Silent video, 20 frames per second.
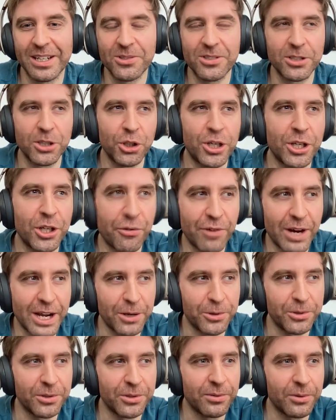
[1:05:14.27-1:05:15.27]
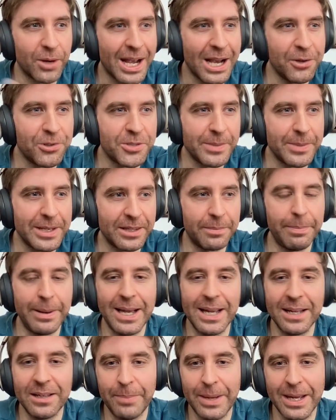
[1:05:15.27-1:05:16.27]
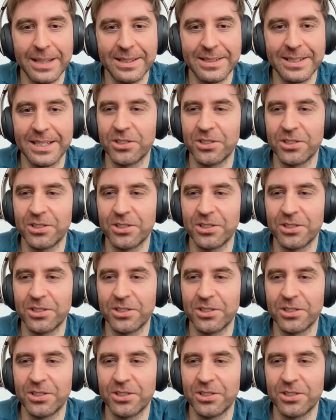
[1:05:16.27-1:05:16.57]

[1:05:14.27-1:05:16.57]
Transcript: I was looking around at, you know, how do you make the pad